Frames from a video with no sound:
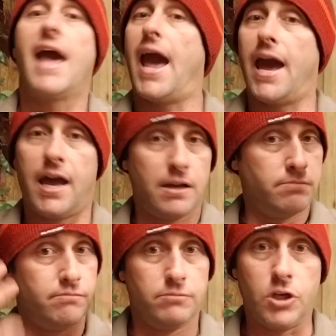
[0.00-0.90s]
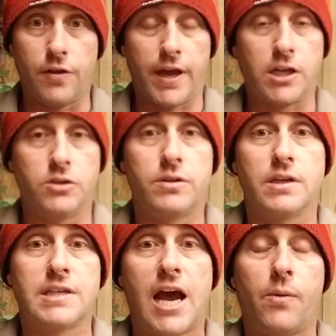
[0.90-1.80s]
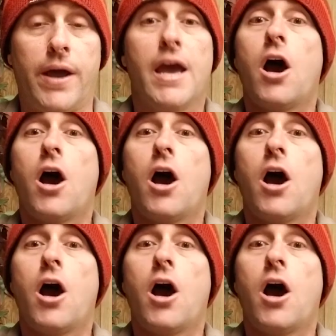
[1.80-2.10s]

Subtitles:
and they can do things that way.